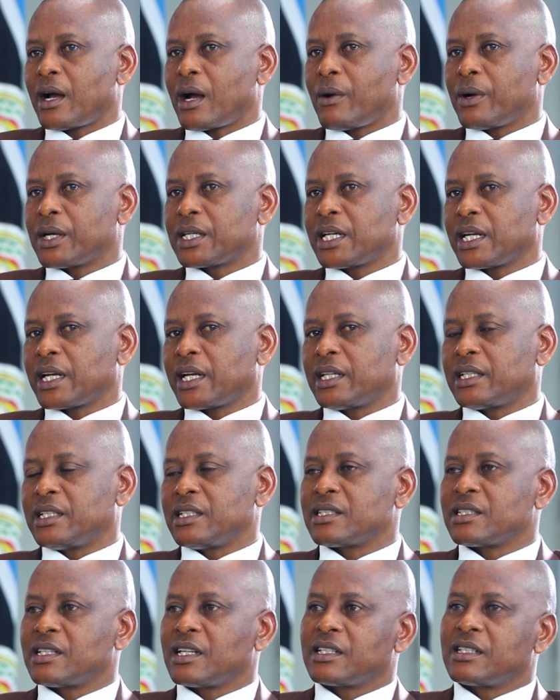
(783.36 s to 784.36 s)
our target
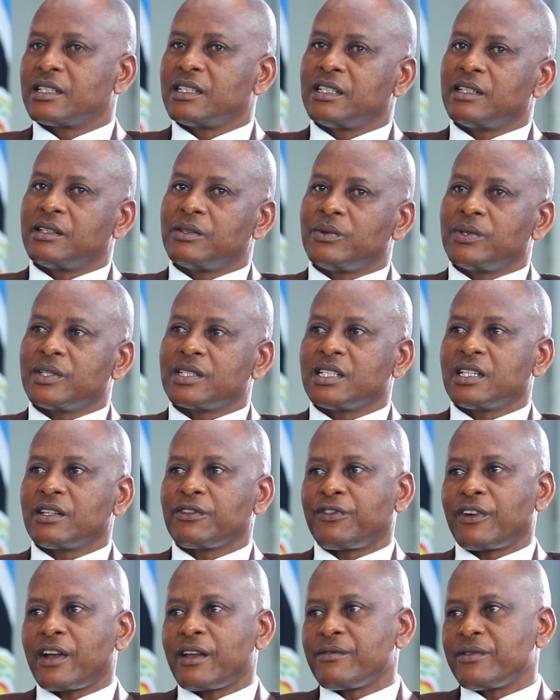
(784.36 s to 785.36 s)
is that within
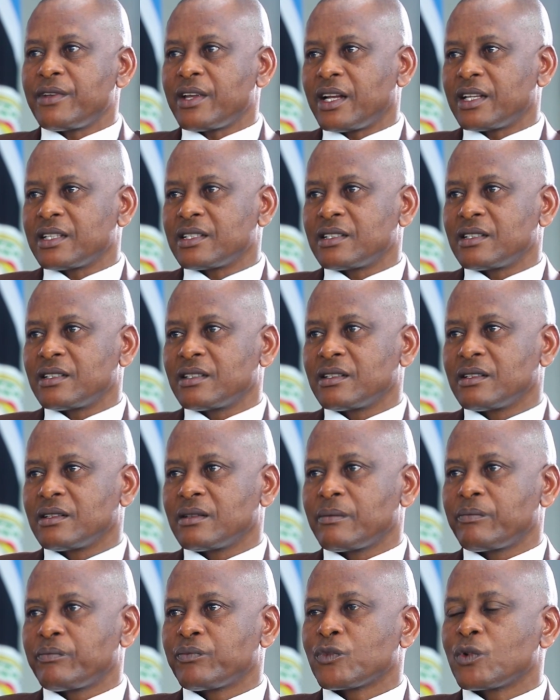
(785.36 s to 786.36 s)
5 years,
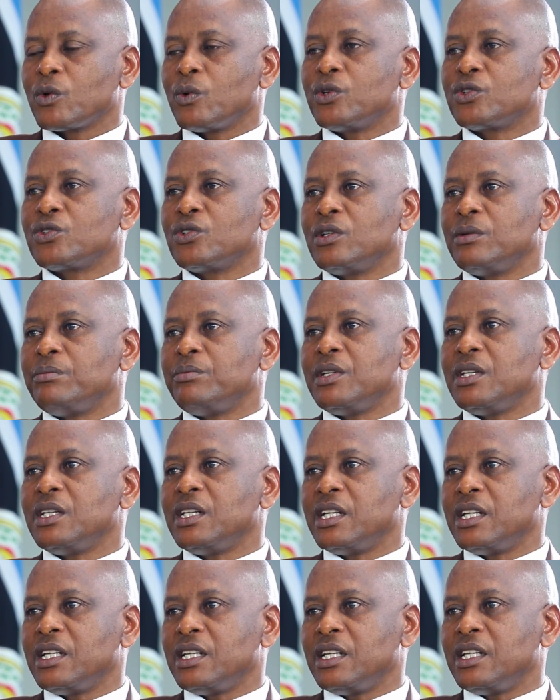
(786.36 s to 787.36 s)
we should be
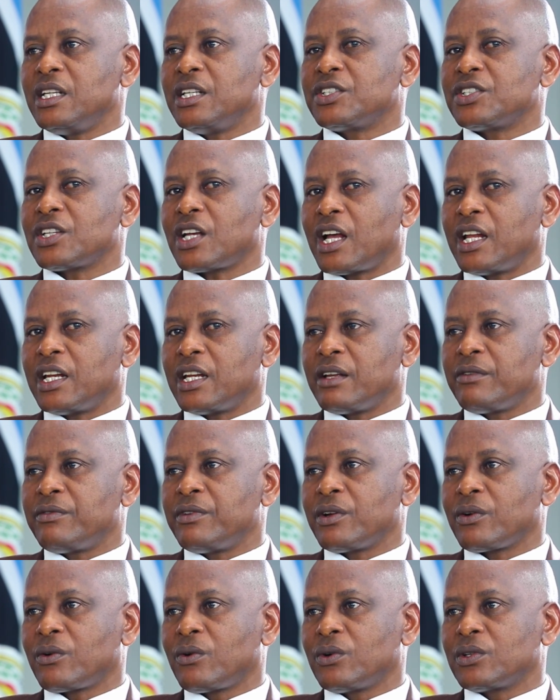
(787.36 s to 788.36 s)
in each and
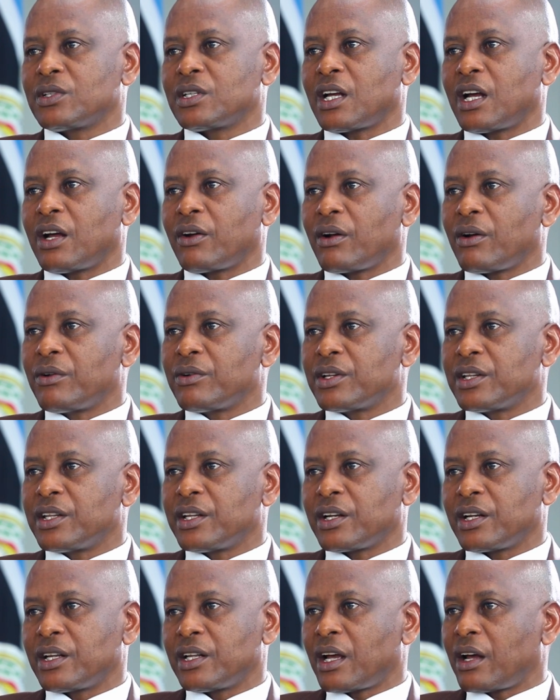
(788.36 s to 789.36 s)
every court around
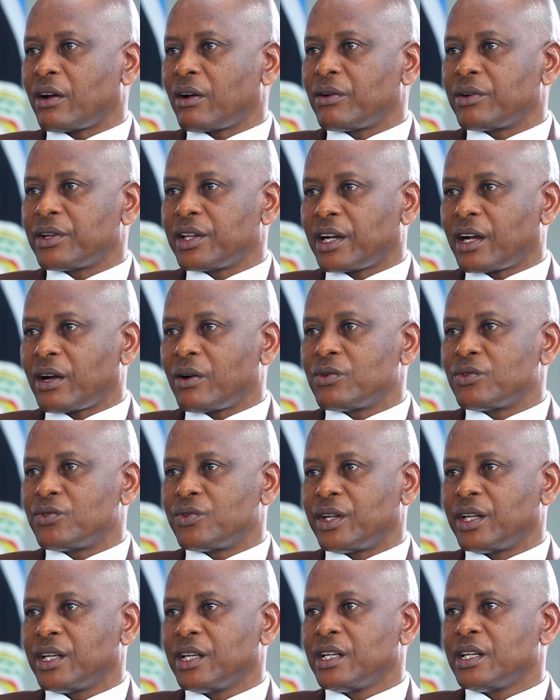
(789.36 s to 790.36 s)
the
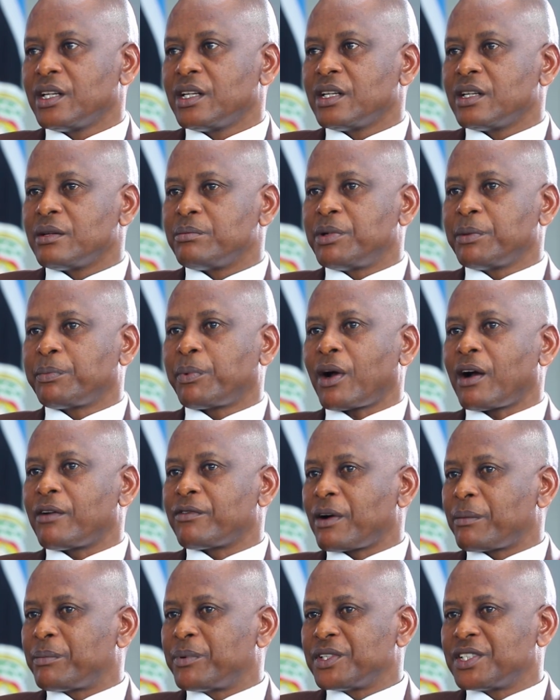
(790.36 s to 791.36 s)
country. People have
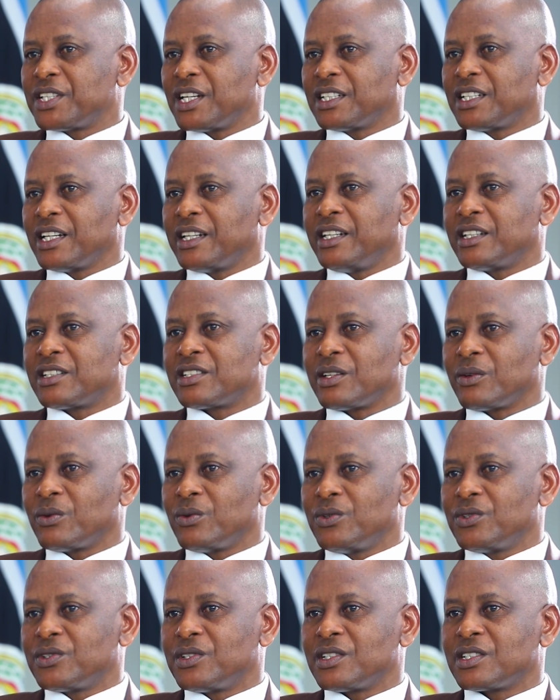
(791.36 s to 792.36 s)
appreciated it's a
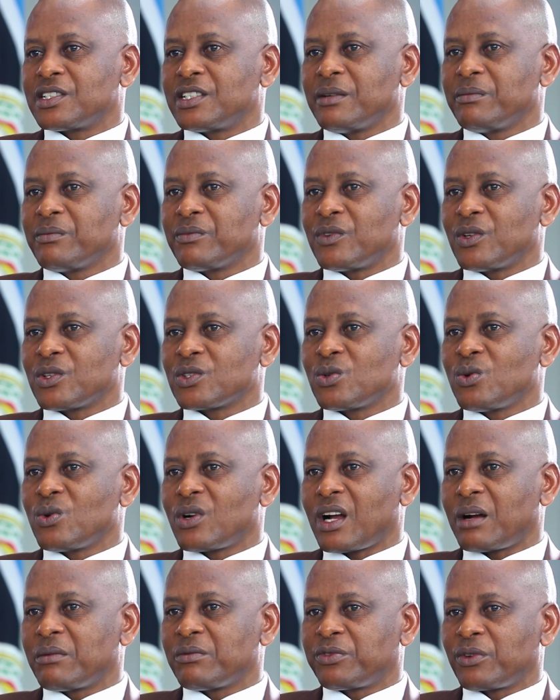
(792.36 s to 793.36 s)
good system. Those who
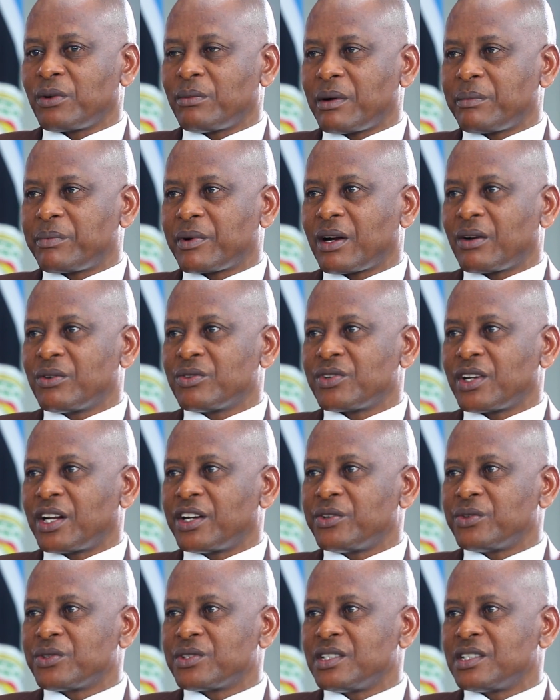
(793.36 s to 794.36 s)
come from up country and
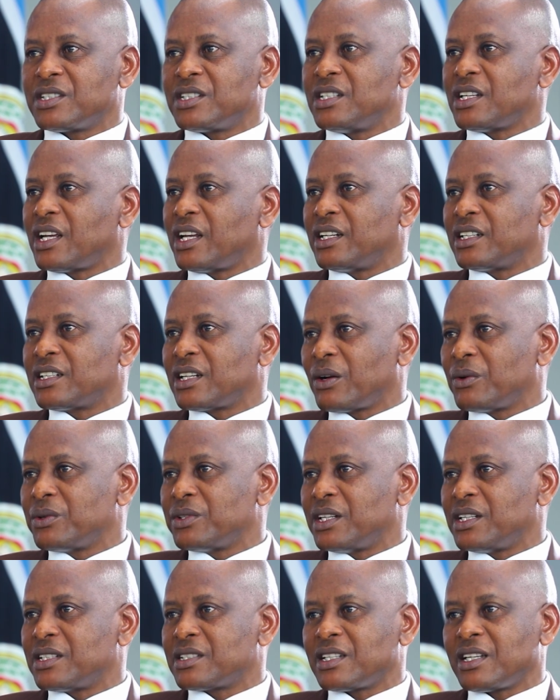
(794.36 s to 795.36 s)
use it here in town,
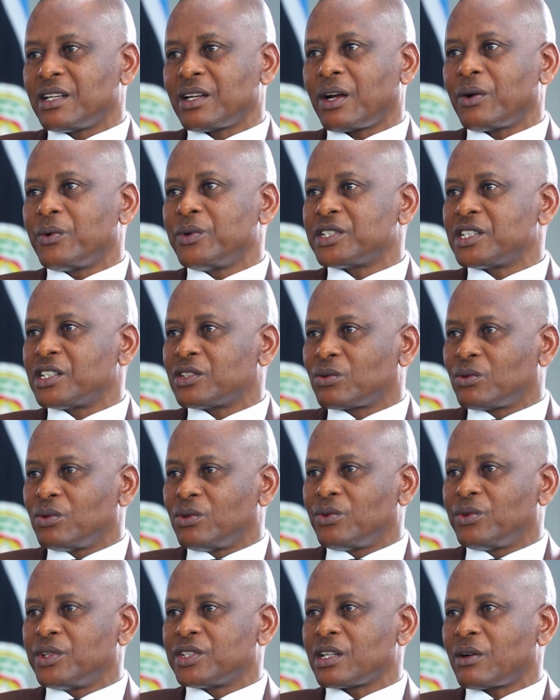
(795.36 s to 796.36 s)
they say, I wish it
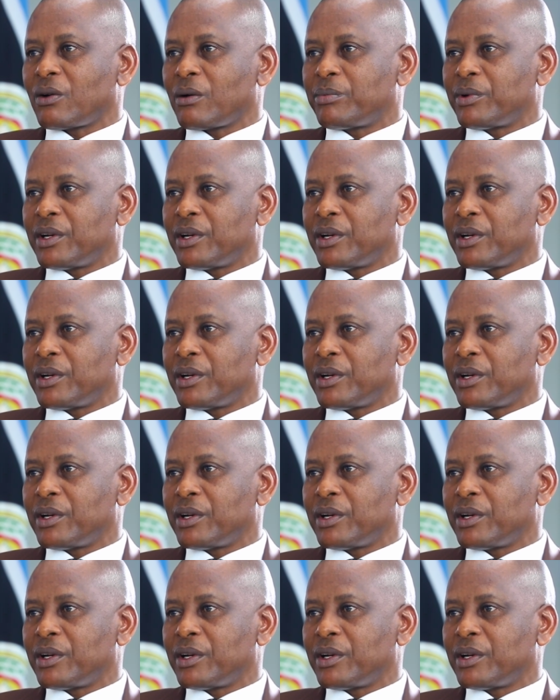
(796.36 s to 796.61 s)
could reach our